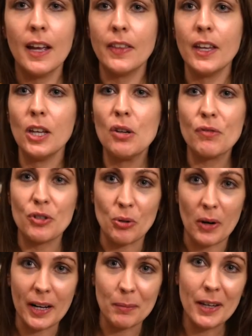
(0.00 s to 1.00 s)
Thank you for
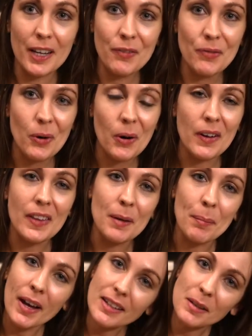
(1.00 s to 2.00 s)
joining me for the
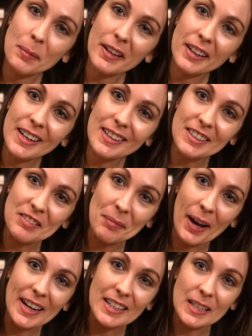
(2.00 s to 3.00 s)
possibilities of
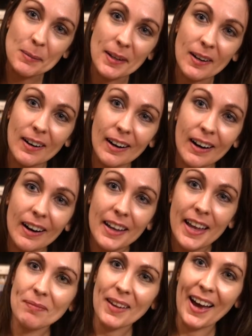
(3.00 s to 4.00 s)
my TBR.
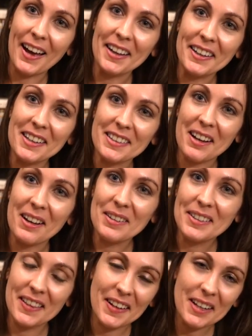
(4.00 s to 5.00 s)
I guess I'll
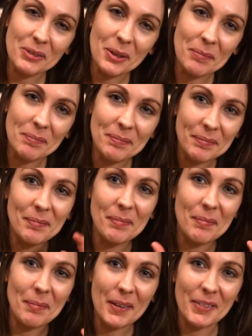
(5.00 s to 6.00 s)
see you in the next one.
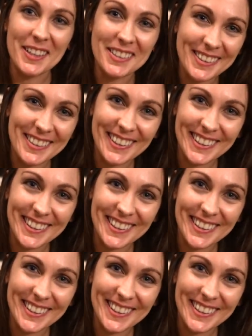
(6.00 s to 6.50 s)
Bye, friends.